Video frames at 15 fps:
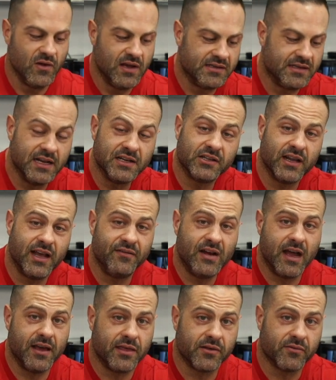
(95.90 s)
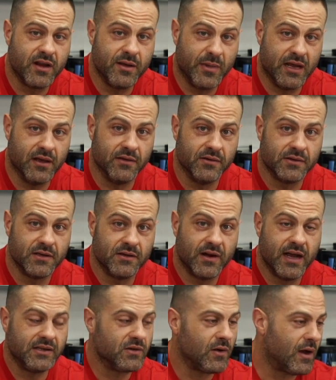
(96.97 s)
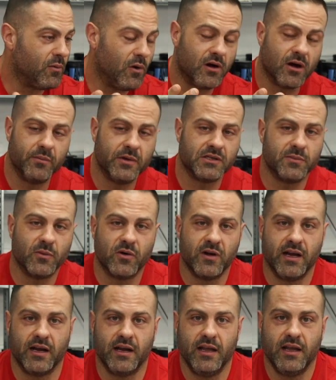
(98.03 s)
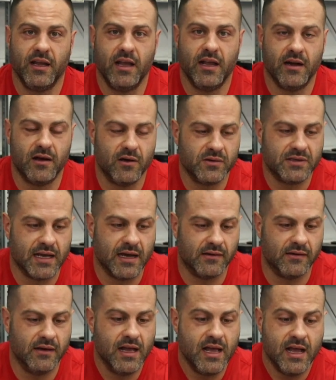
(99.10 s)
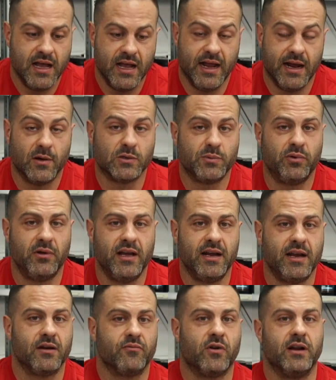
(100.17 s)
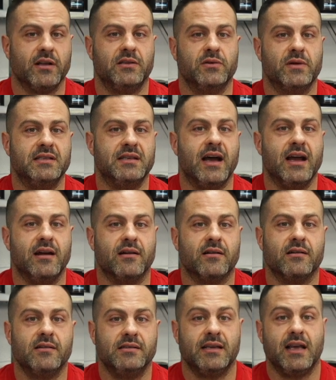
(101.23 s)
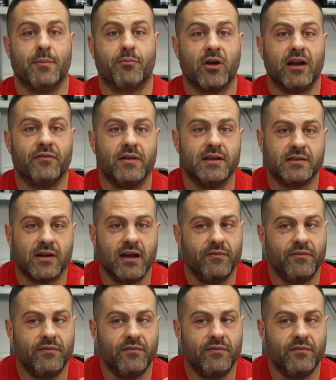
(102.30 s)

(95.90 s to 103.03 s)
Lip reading: Essentially, I've got three meals, right? So I woke up this morning in a hotel, and I was planning on running to a diner to get breakfast.